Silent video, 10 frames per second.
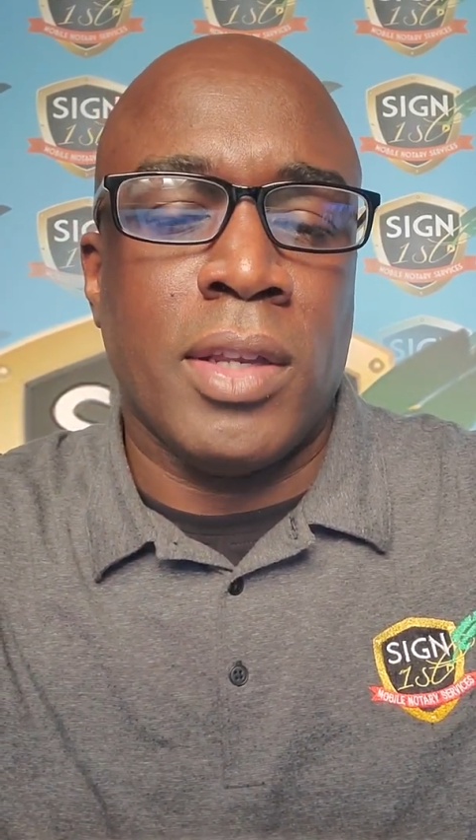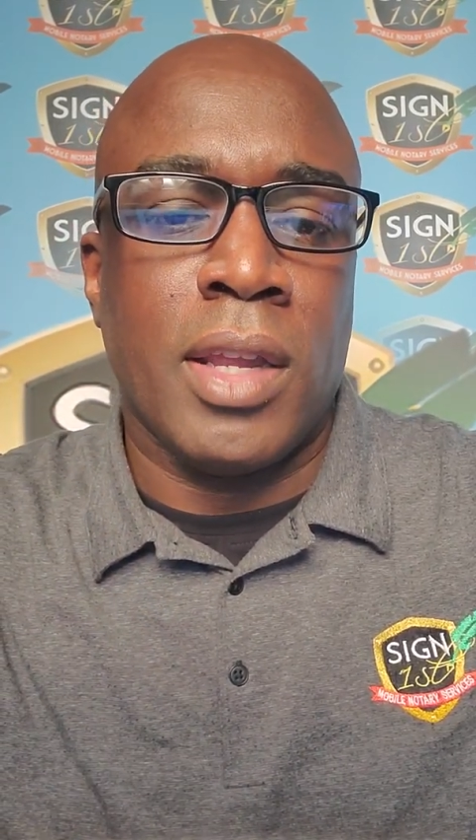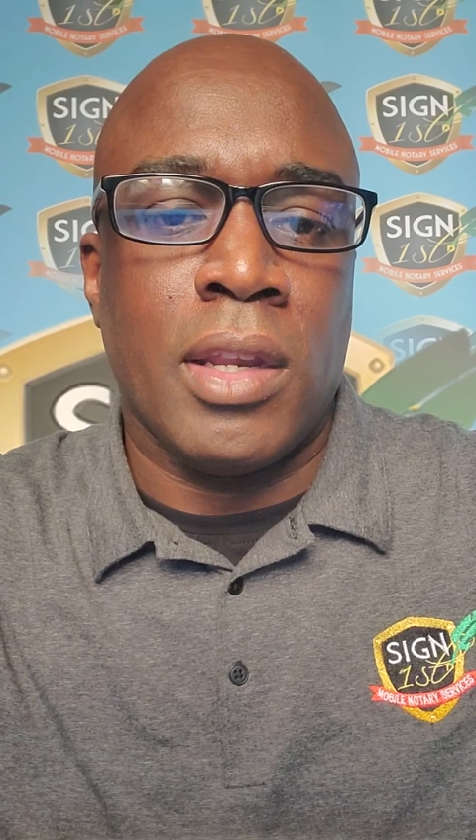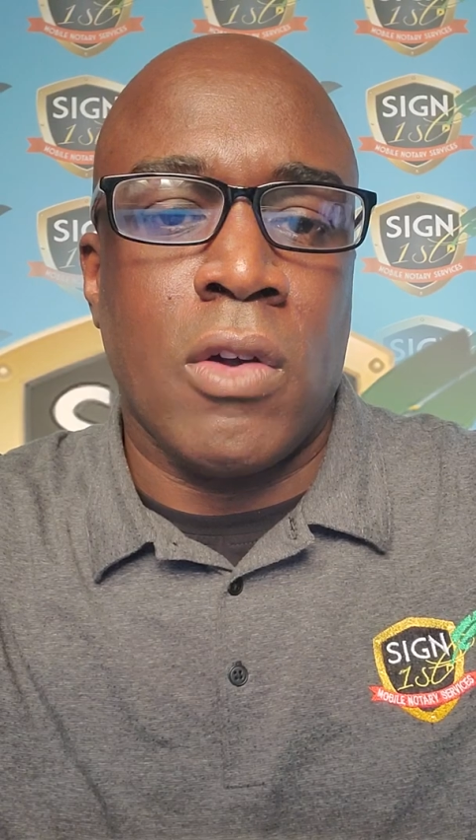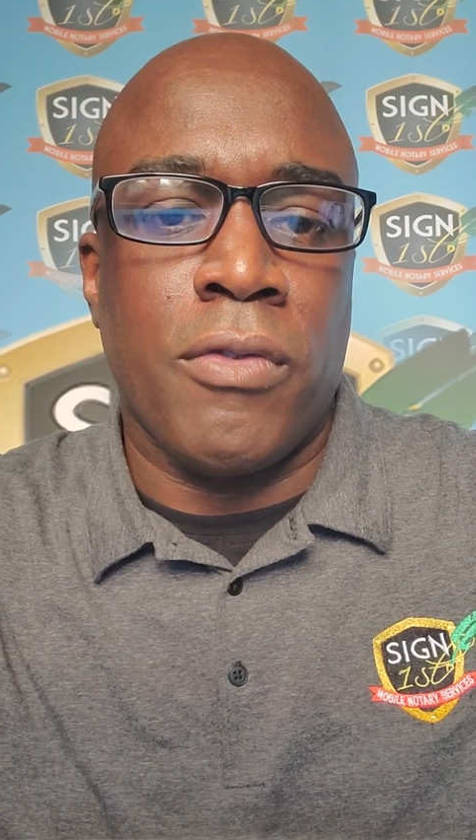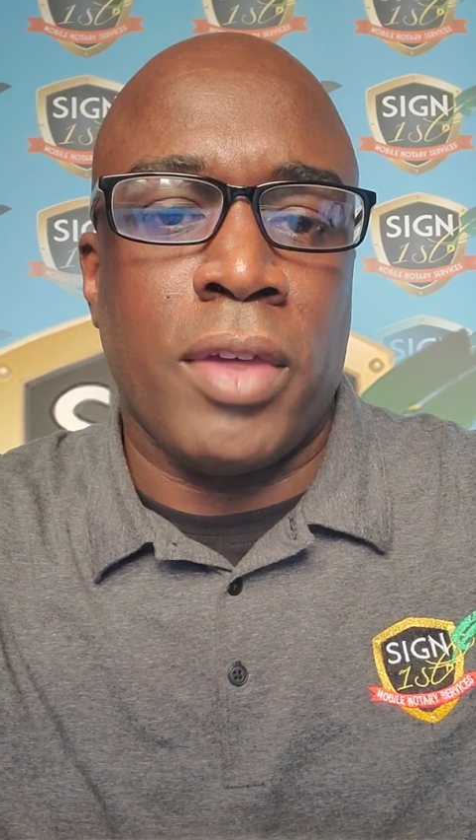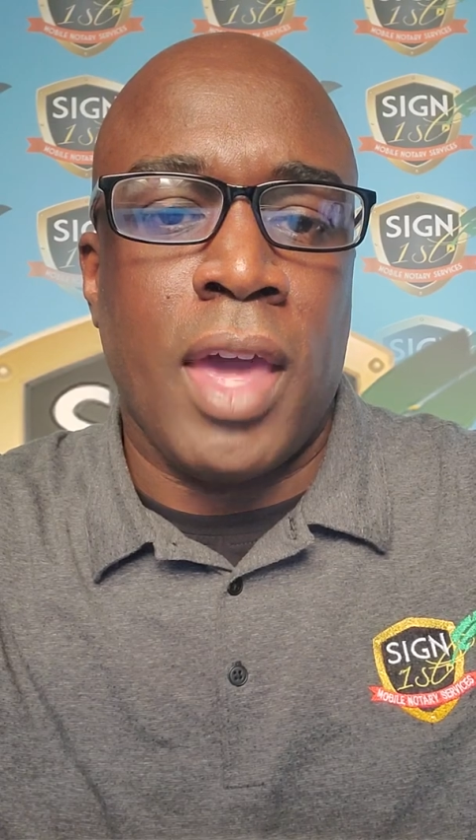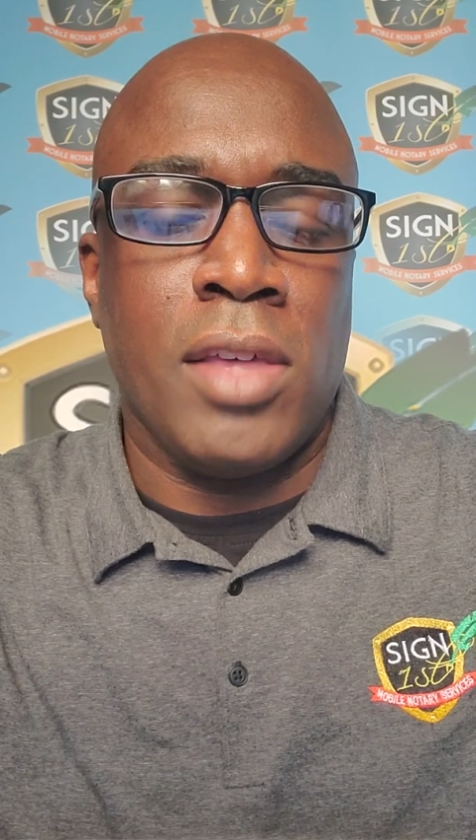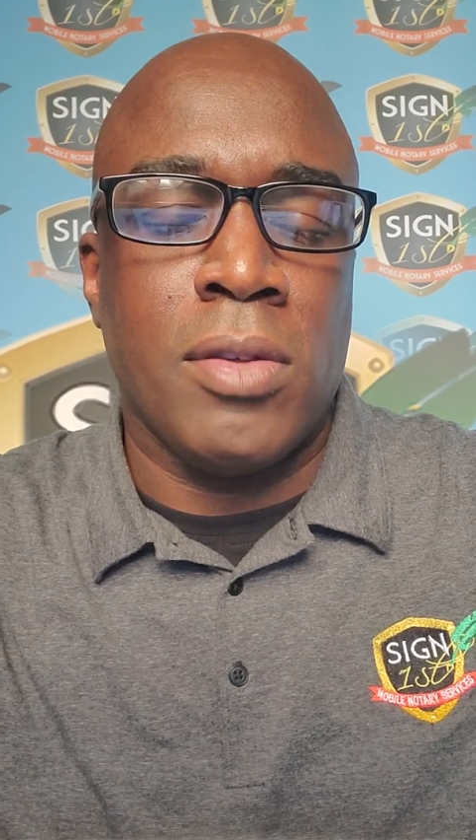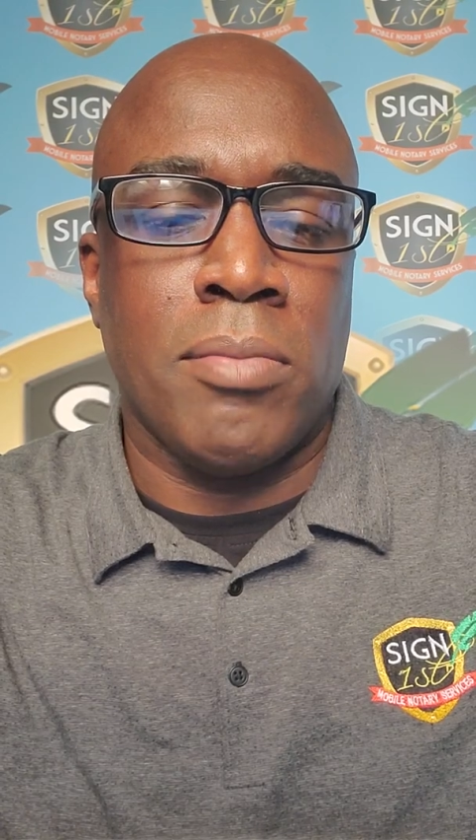hit that
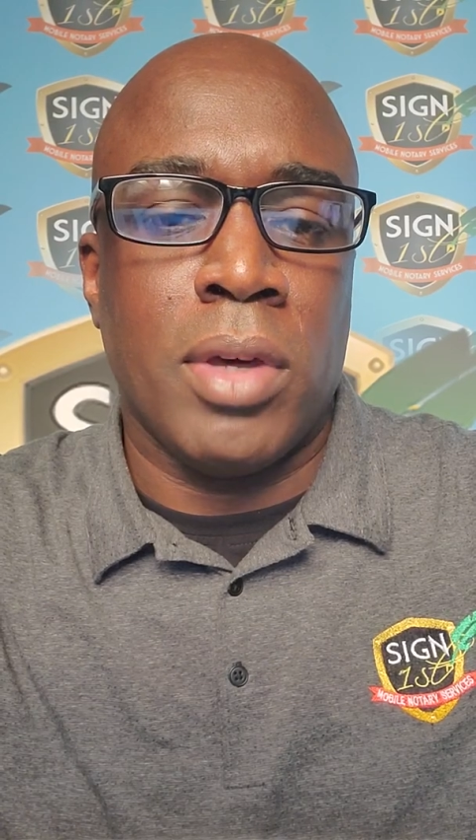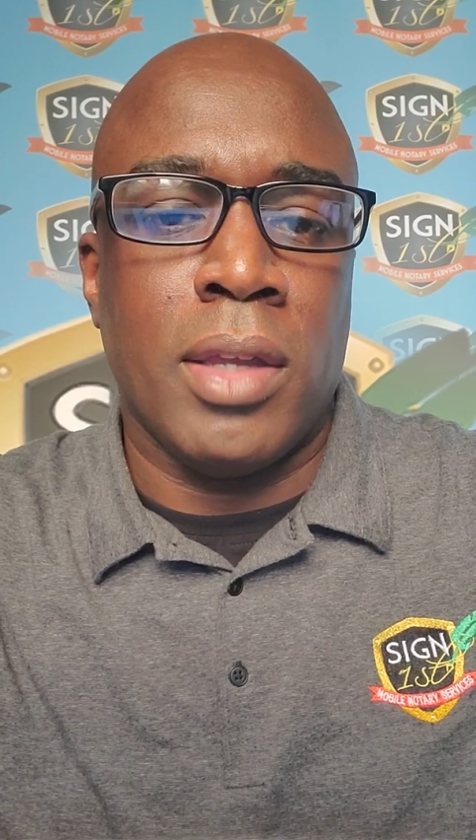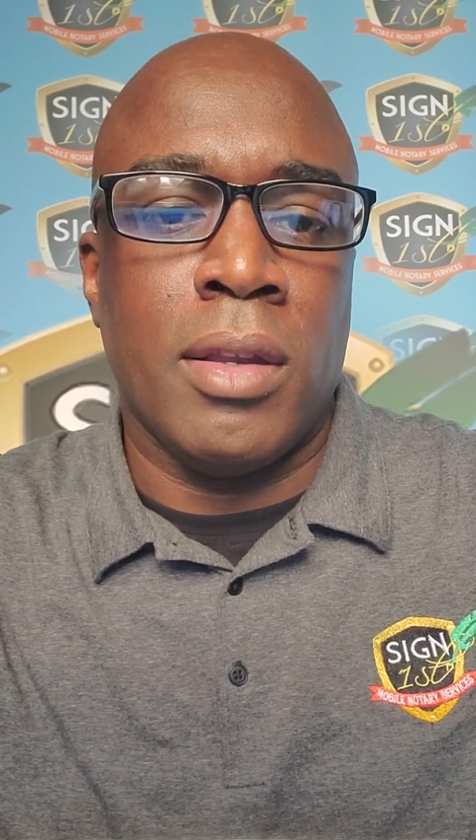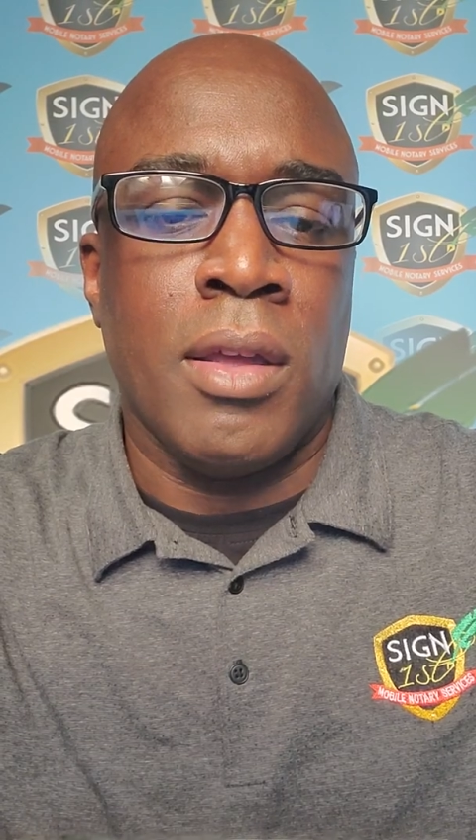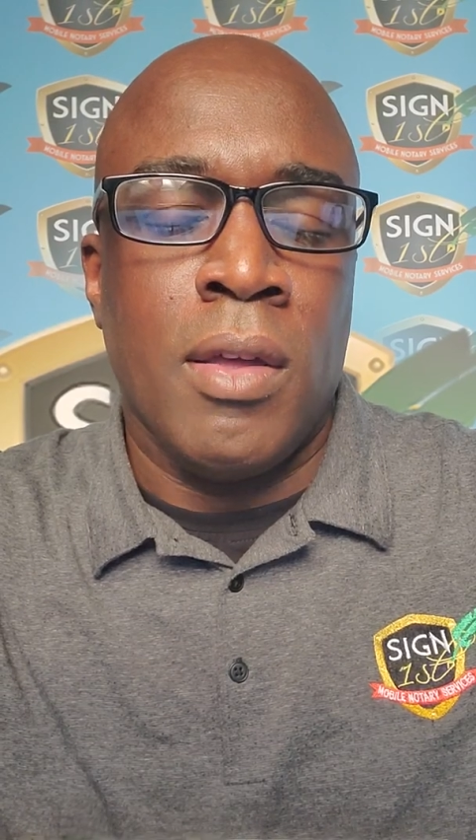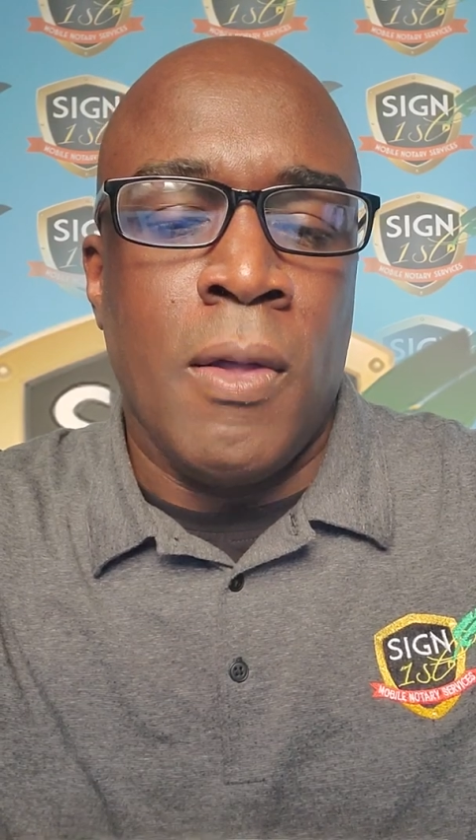notification button